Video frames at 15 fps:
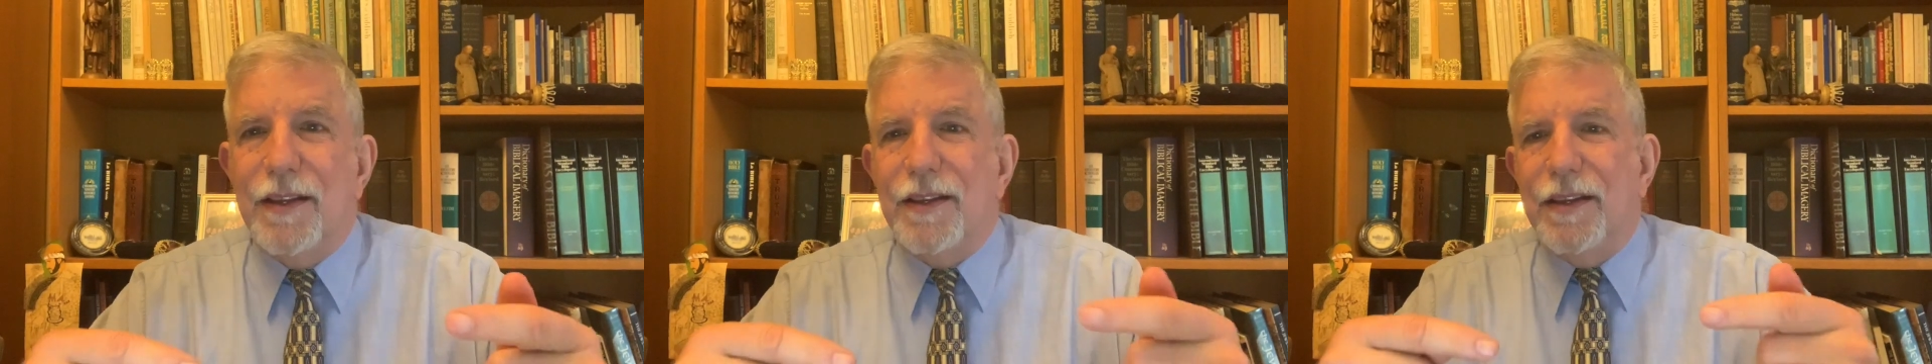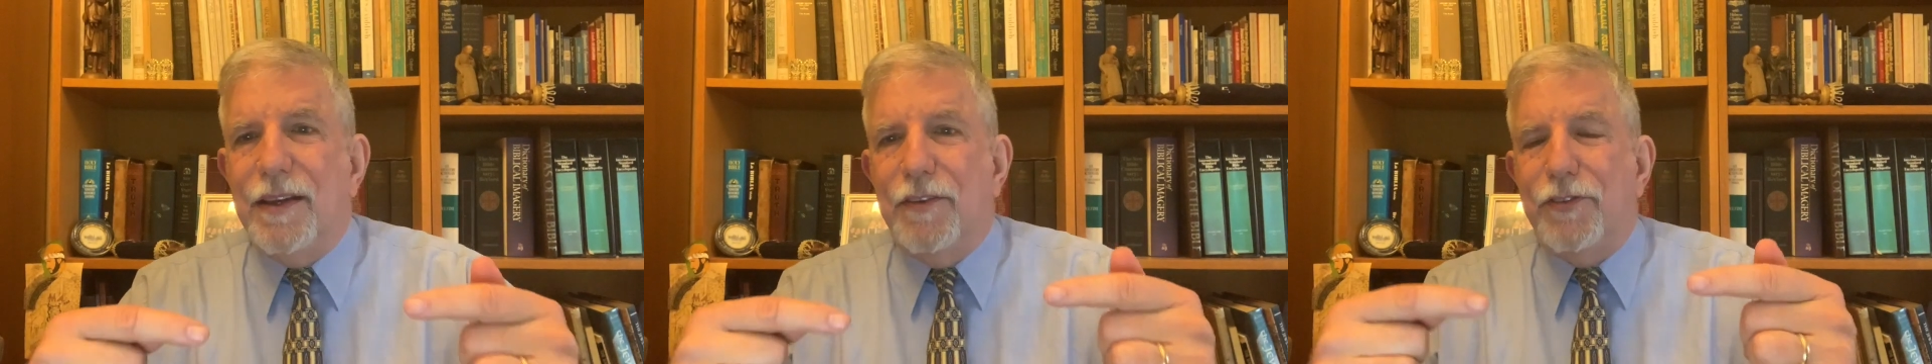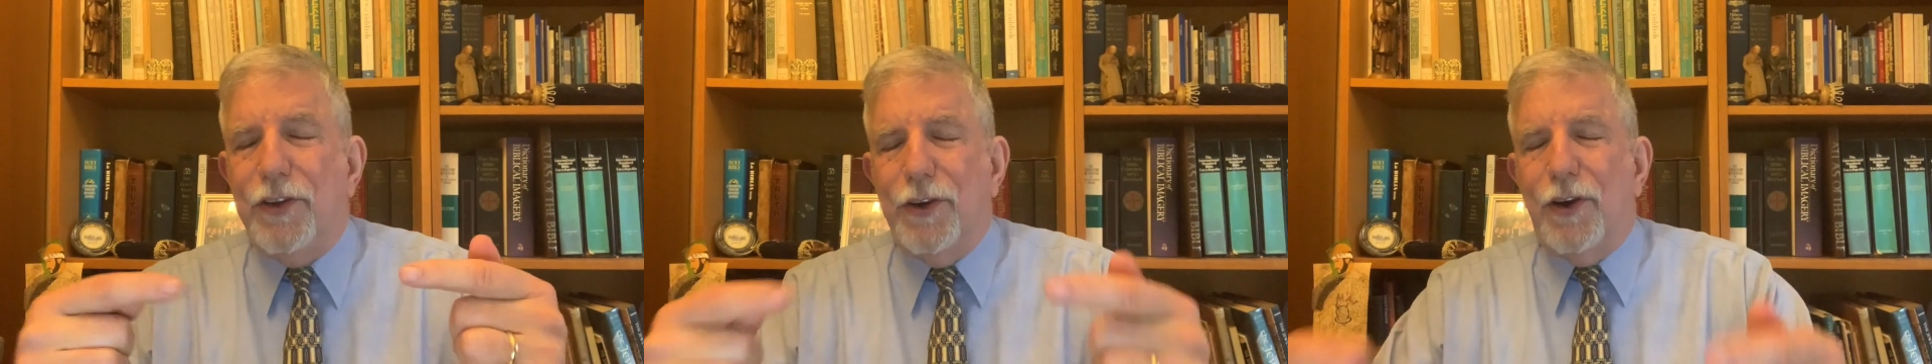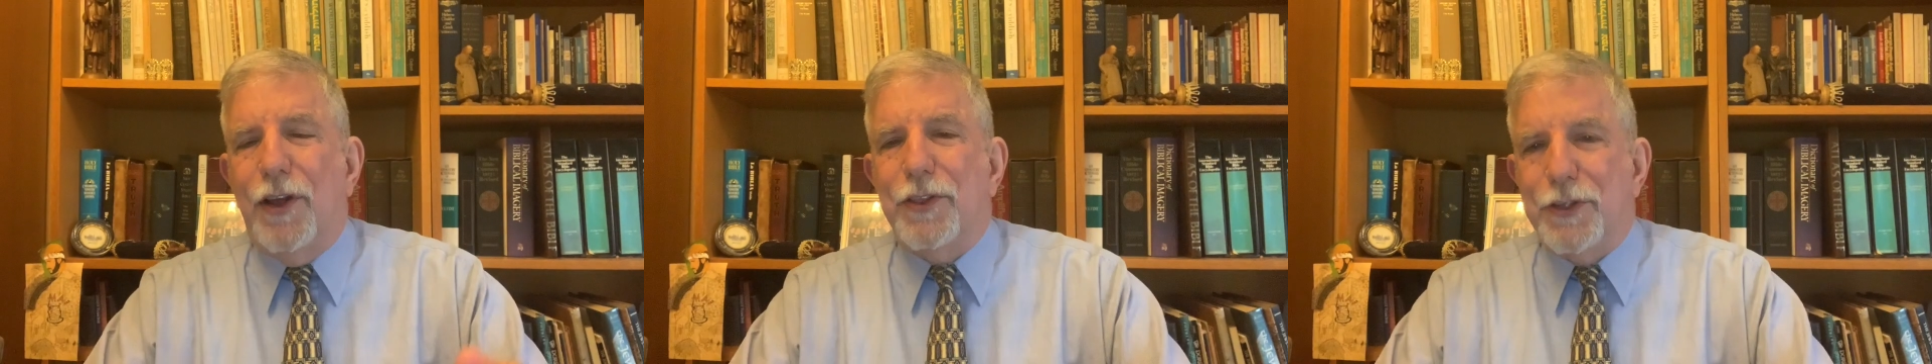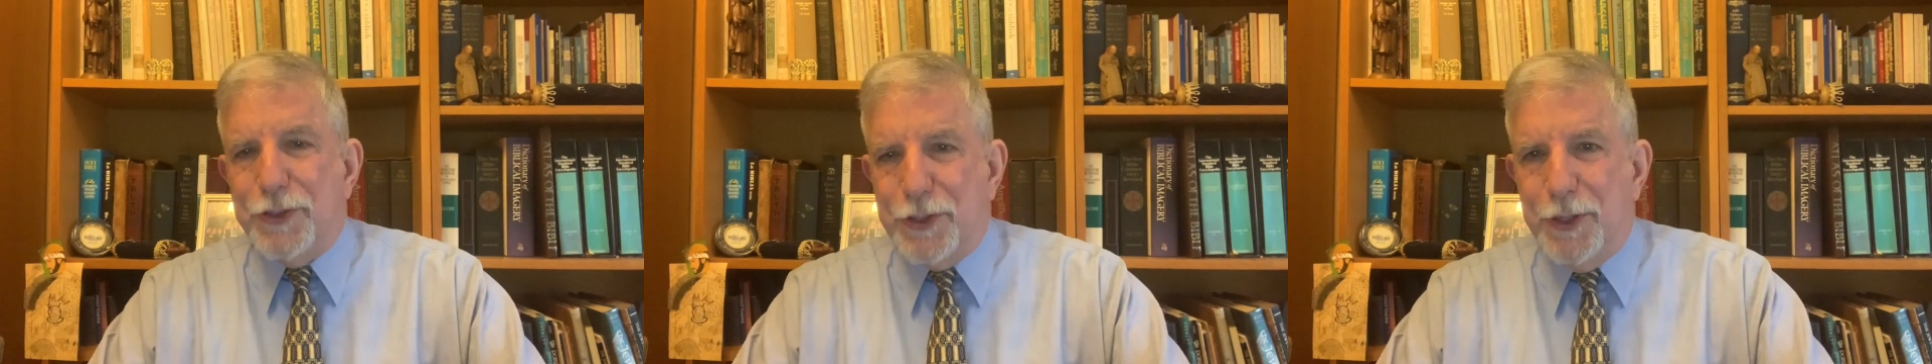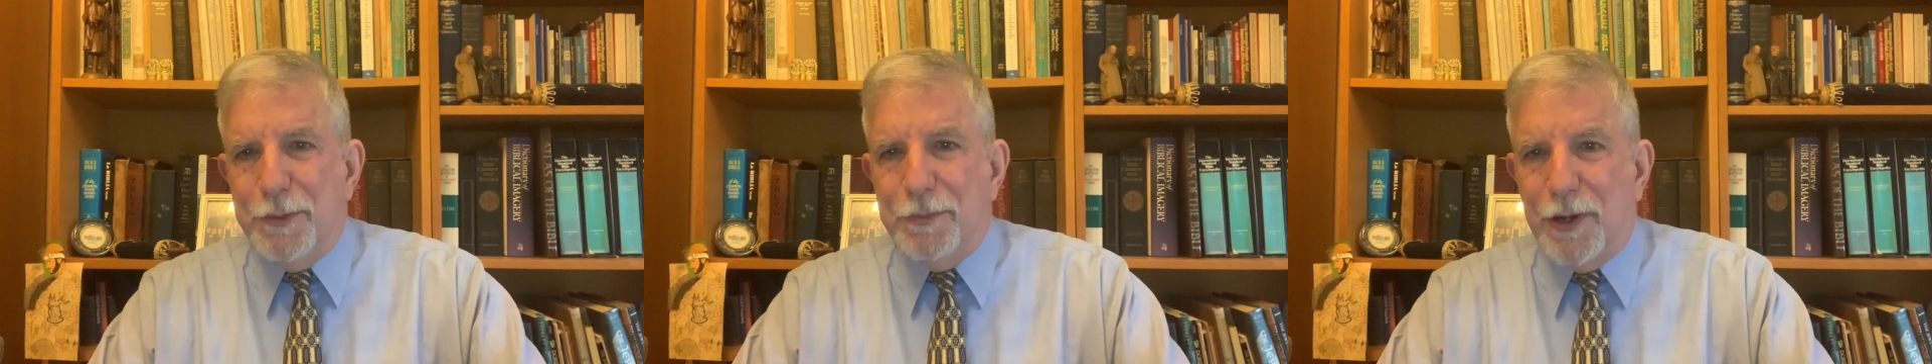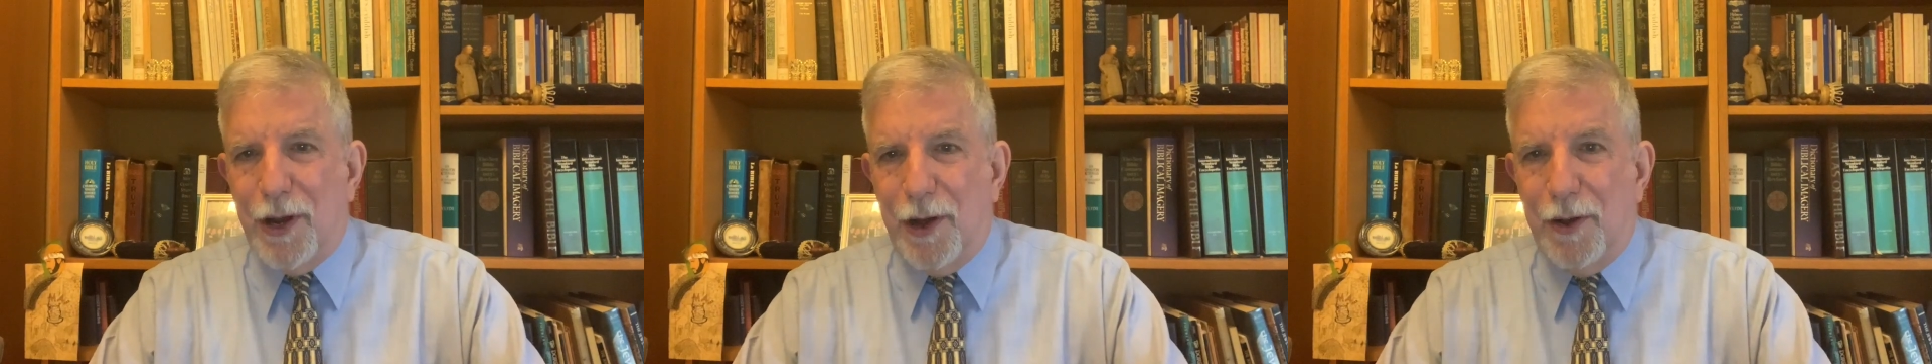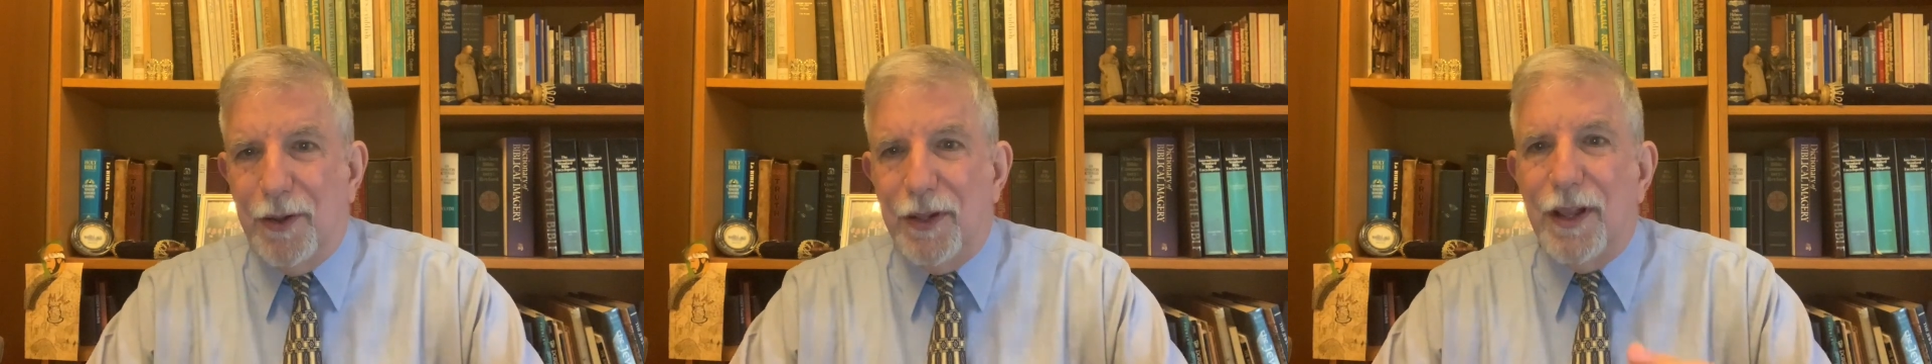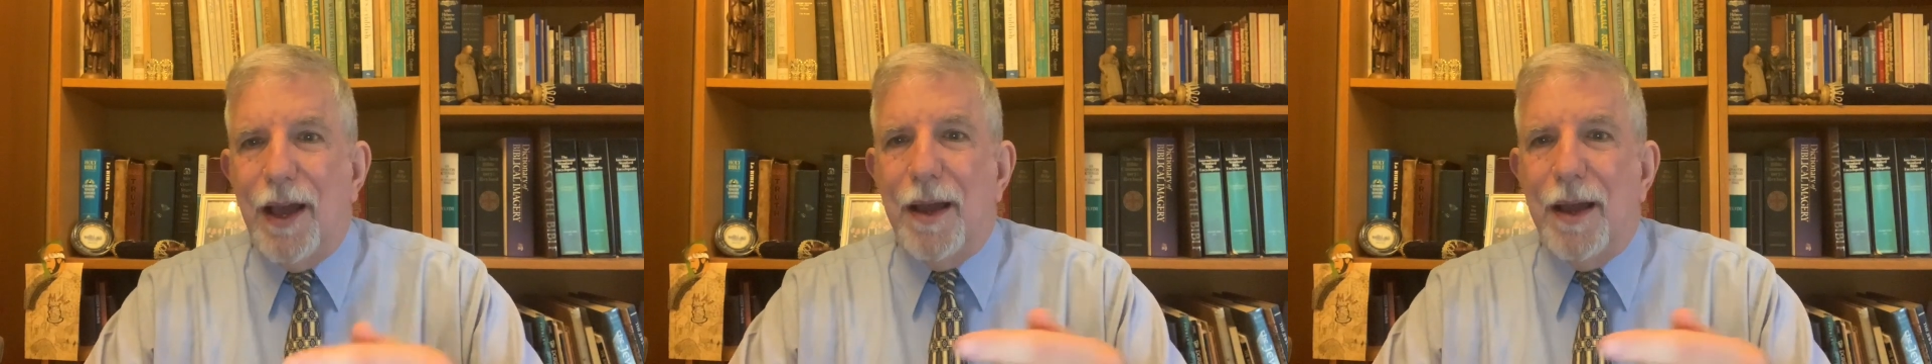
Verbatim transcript: If you're on the Zoom call,